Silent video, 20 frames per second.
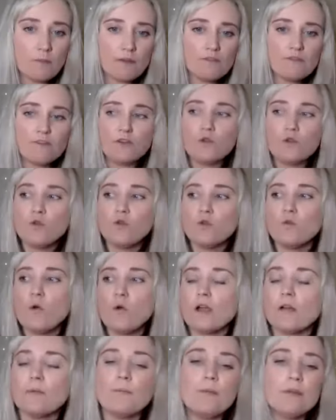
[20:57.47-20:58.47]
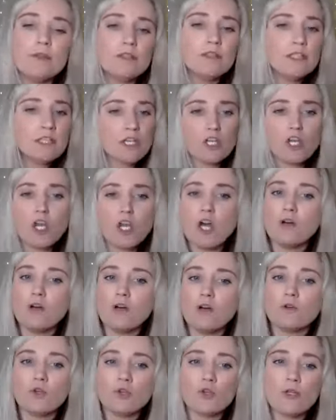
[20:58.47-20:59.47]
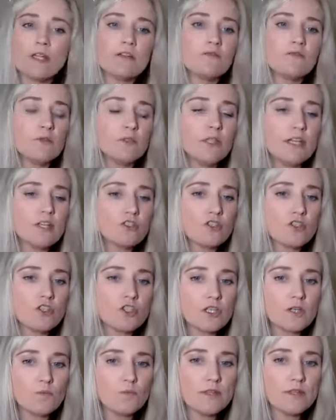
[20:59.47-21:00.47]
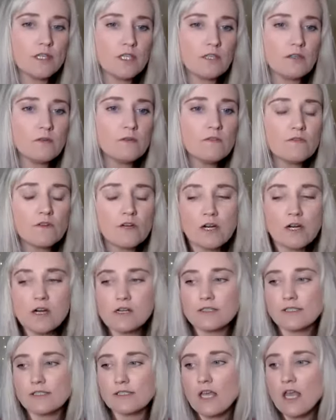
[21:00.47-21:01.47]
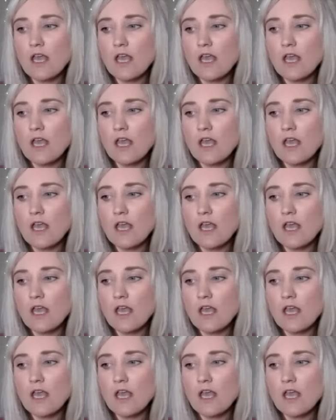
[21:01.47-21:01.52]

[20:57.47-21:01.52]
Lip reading: If you are building a co-creative relationship with the universe,